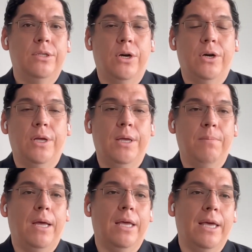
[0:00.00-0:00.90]
So
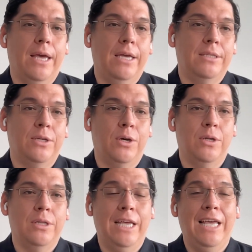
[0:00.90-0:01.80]
in my case,
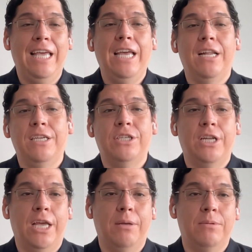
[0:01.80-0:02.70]
so the English
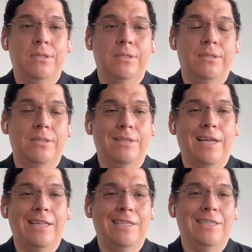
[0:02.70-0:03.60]
names
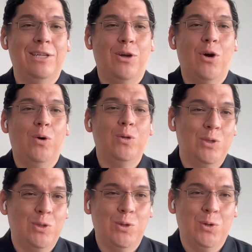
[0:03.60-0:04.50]
that
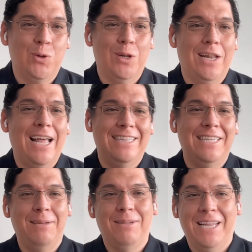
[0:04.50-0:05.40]
goes to
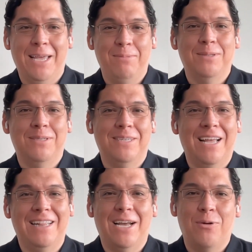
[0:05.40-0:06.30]
Latin names
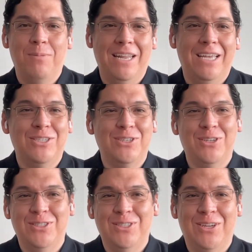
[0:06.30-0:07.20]
and the
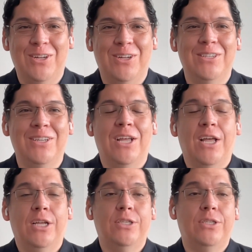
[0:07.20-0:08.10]
combination and so on.
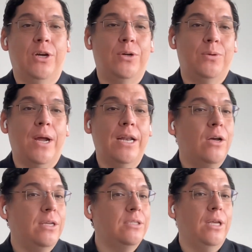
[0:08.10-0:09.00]
So right
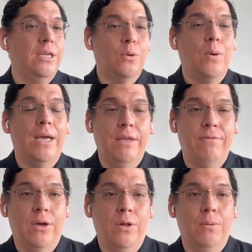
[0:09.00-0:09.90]
now is quite
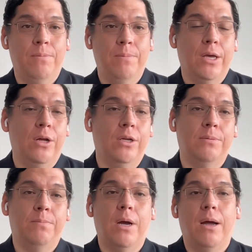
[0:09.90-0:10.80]
difficult
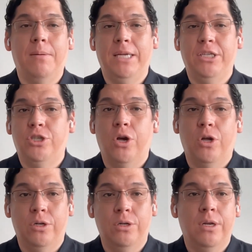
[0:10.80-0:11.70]
because probably
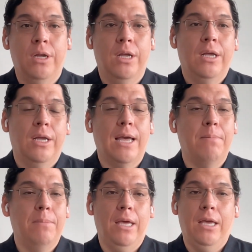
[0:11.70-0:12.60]
John
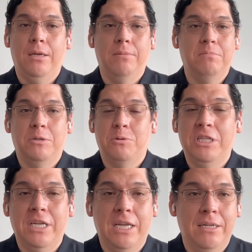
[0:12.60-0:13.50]
can be
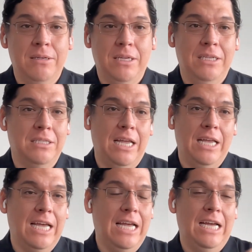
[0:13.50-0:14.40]
written is
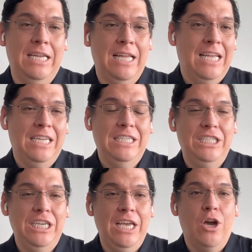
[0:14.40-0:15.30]
like a
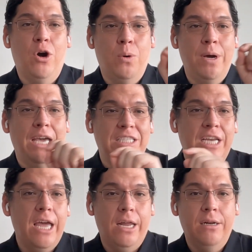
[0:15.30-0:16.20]

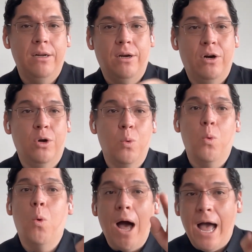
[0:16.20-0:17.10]
John or
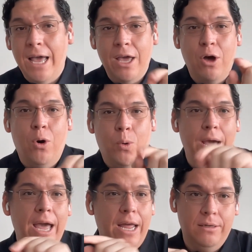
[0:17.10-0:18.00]

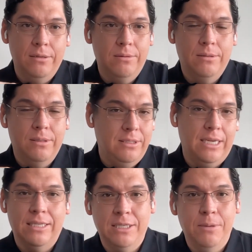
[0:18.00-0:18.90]
Yon.
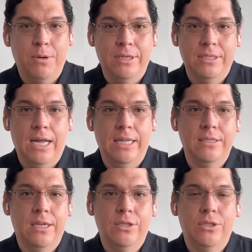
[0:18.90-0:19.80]
just as simple as that.
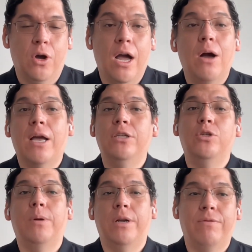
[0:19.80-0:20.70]
So how
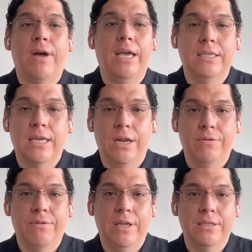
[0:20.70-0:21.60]
can you verify these
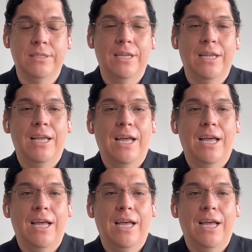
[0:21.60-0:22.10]
kind of things?